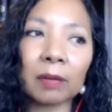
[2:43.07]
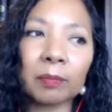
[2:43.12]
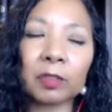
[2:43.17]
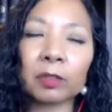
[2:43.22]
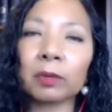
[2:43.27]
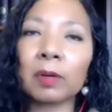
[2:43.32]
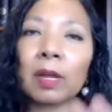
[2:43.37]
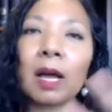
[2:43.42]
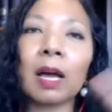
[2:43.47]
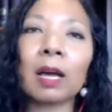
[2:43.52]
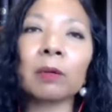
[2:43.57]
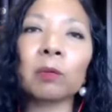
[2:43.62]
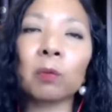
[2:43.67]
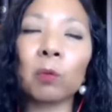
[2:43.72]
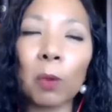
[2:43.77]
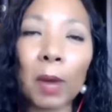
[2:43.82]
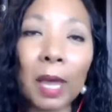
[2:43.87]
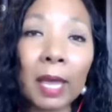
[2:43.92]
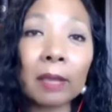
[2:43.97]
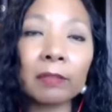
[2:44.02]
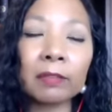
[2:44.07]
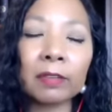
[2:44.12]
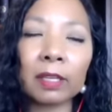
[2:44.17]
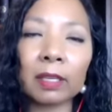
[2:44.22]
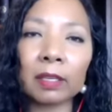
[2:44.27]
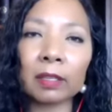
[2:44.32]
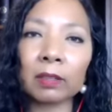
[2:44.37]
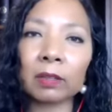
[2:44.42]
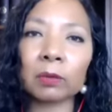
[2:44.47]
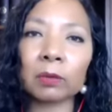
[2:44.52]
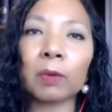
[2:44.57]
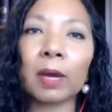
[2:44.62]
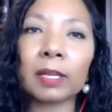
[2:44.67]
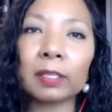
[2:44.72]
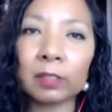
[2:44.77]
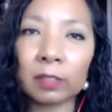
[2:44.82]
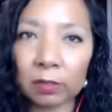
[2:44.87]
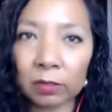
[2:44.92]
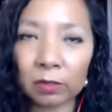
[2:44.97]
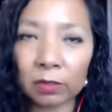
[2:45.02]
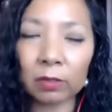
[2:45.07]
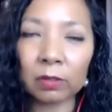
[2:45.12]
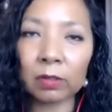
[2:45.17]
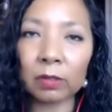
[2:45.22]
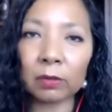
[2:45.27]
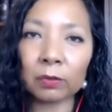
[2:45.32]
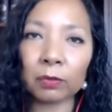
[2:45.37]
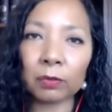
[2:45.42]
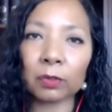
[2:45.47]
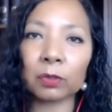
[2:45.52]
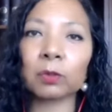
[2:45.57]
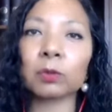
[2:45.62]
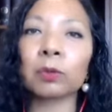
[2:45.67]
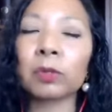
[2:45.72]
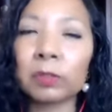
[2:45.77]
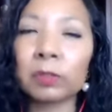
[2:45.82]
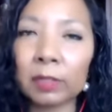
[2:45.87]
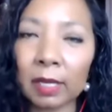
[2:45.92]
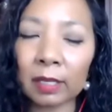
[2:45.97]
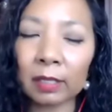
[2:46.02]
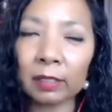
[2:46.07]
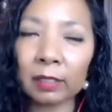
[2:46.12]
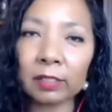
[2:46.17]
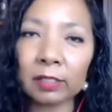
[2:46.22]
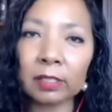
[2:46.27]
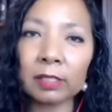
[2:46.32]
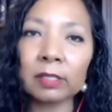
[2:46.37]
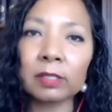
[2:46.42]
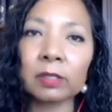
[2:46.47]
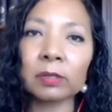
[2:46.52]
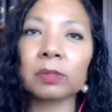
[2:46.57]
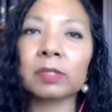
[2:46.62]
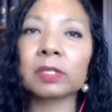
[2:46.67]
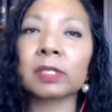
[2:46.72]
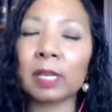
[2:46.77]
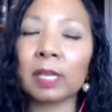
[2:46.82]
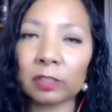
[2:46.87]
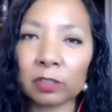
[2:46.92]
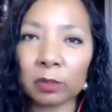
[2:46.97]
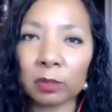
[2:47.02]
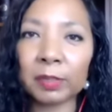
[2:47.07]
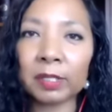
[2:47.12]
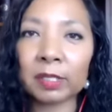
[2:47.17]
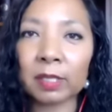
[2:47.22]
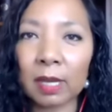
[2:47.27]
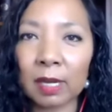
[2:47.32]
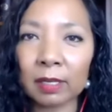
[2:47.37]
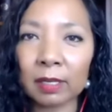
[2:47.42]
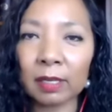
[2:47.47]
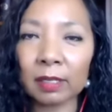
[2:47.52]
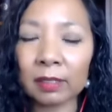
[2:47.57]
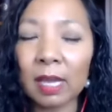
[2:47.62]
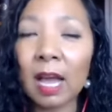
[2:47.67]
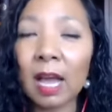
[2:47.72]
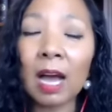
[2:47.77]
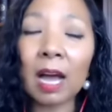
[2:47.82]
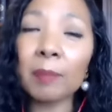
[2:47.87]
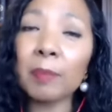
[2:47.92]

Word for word: they're not waiving the right to sue you for gross negligence or intentional misconduct,